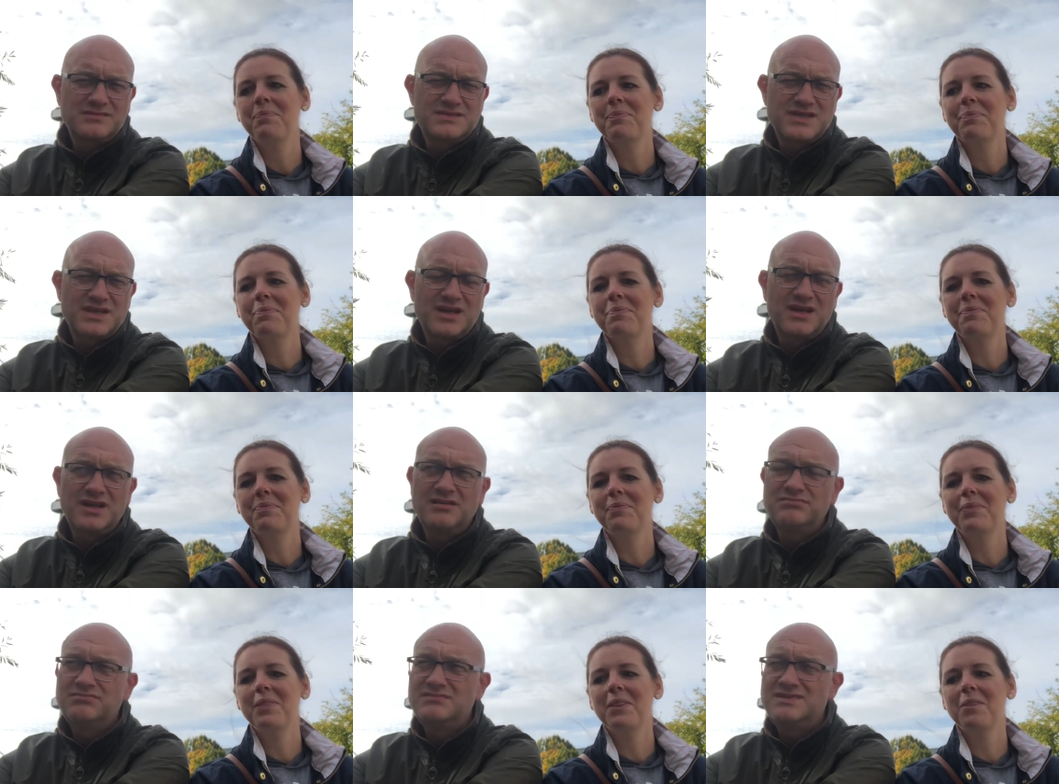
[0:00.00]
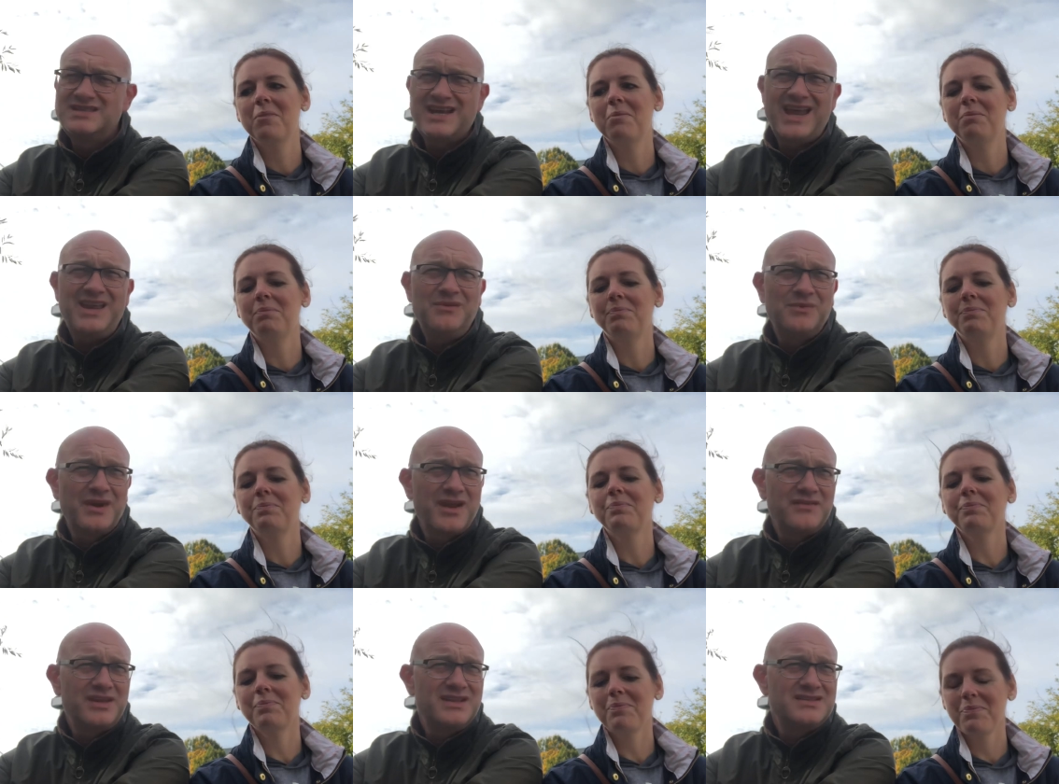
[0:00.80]
Speaker 1: uh, day,
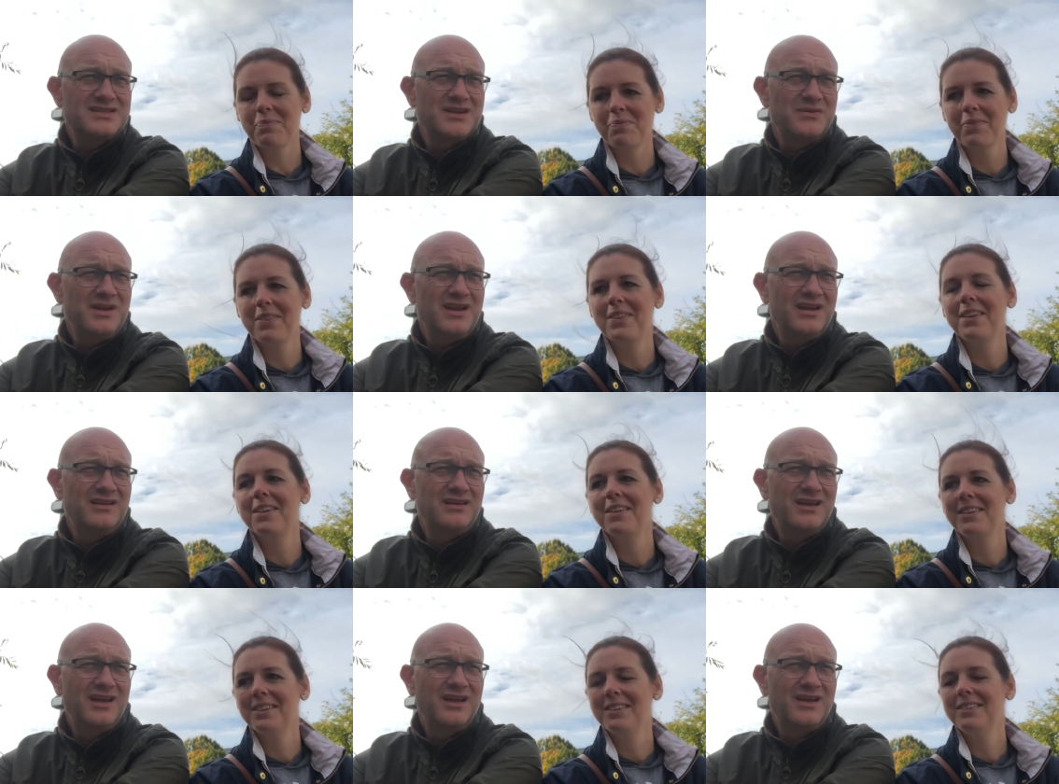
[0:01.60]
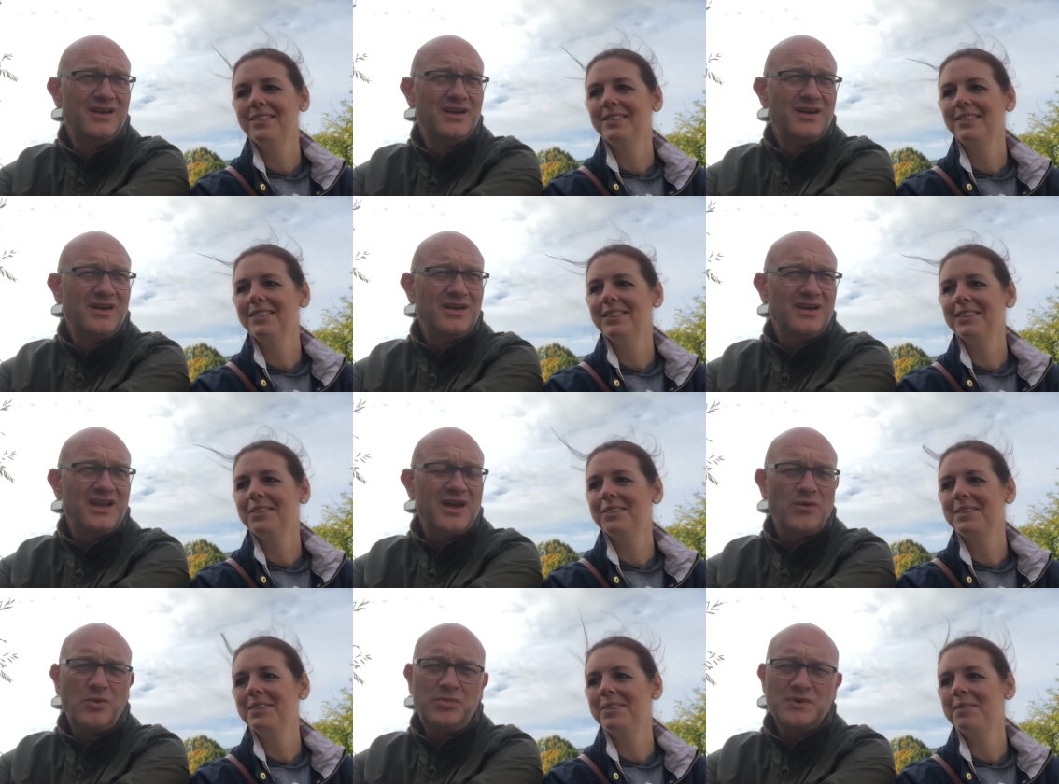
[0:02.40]
whatever you're doing, and uh, yeah,
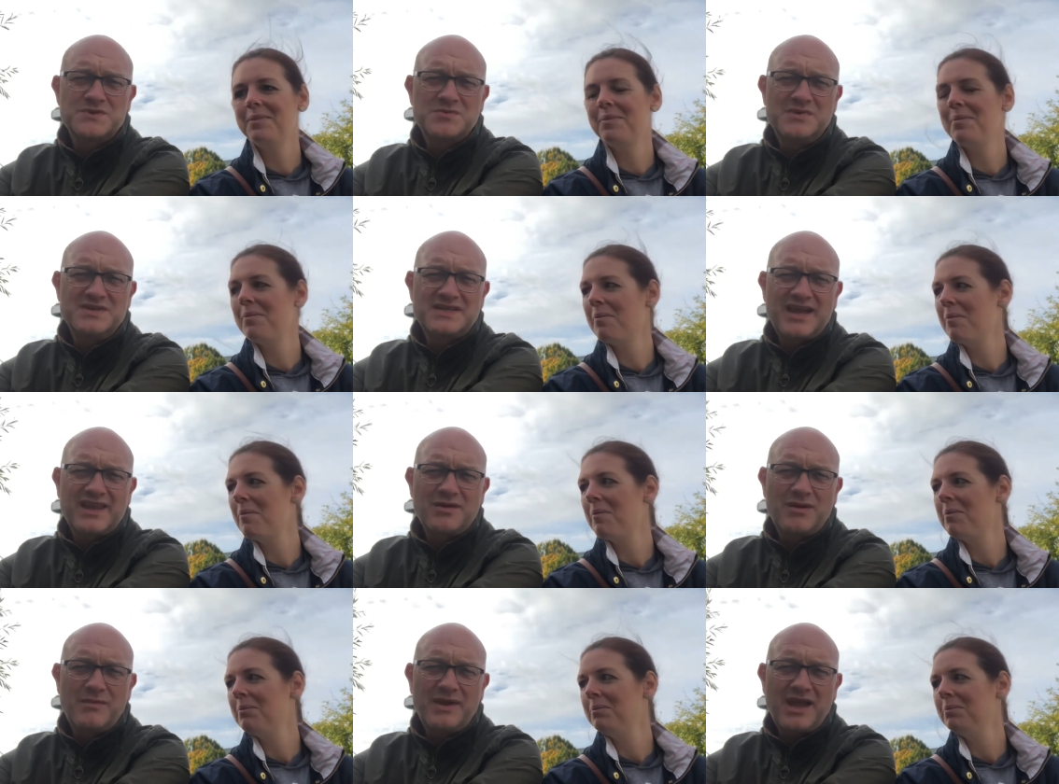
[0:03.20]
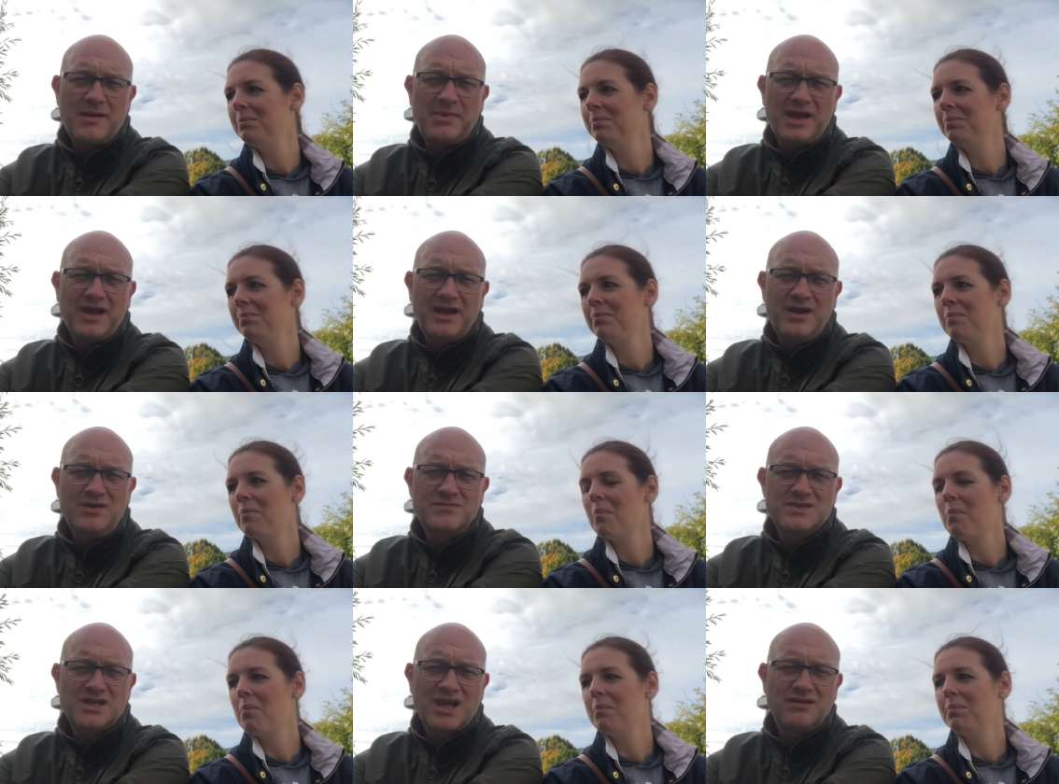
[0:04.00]
we'll put something together when we get back
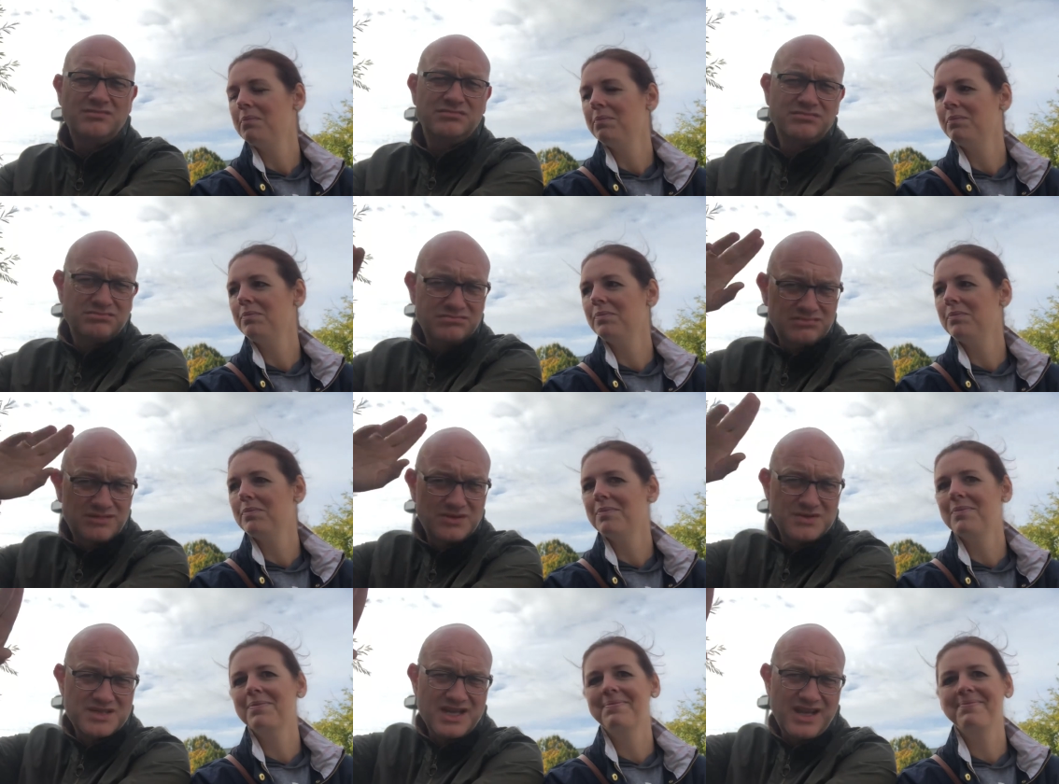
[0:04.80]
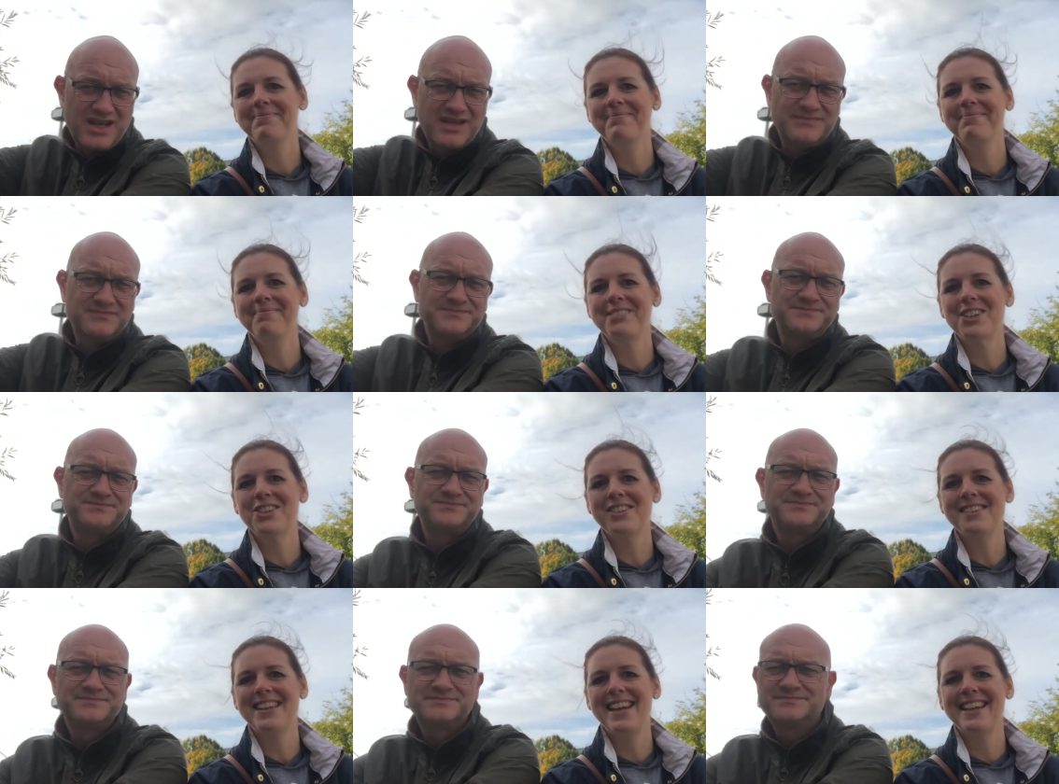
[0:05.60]
home. So, go steady.
Speaker 2: Go
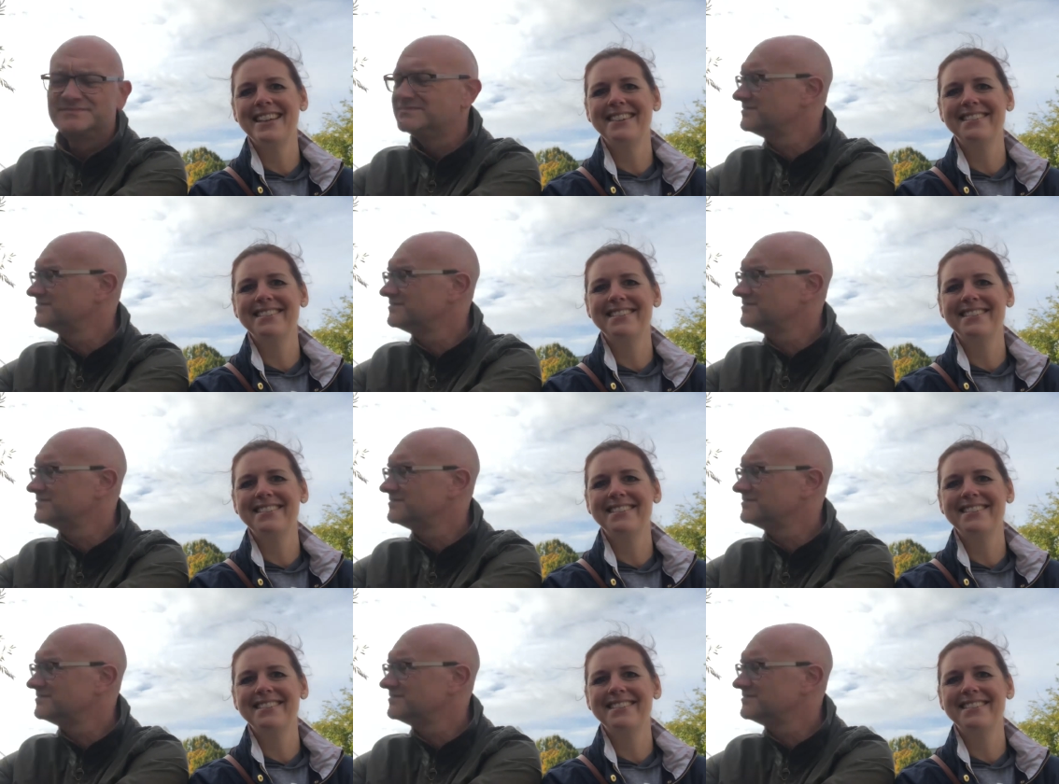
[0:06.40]
steady.